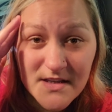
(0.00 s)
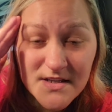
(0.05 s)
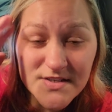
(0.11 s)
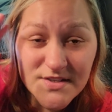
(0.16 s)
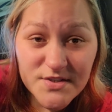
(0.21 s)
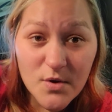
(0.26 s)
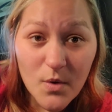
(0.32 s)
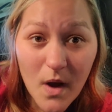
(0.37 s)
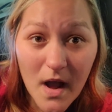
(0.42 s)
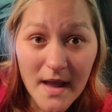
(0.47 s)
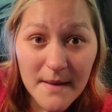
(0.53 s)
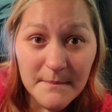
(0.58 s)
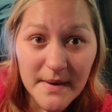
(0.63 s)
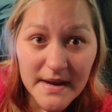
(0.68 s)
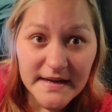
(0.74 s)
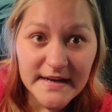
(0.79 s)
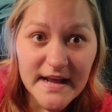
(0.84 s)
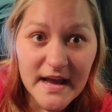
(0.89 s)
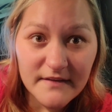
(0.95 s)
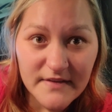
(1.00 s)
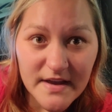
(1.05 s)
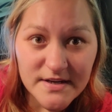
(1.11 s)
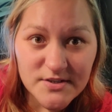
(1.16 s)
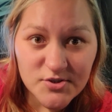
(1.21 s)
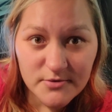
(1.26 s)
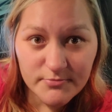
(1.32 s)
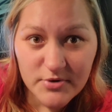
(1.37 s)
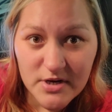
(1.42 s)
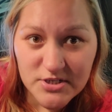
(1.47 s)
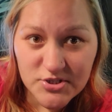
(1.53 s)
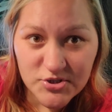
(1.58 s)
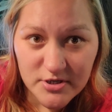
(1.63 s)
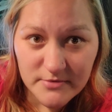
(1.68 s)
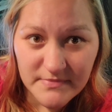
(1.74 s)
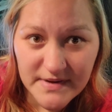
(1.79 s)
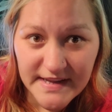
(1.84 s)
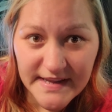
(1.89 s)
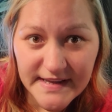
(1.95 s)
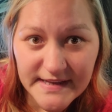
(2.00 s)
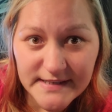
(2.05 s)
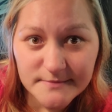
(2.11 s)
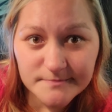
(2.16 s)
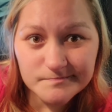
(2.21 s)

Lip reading: So I might have extra pressure in my head.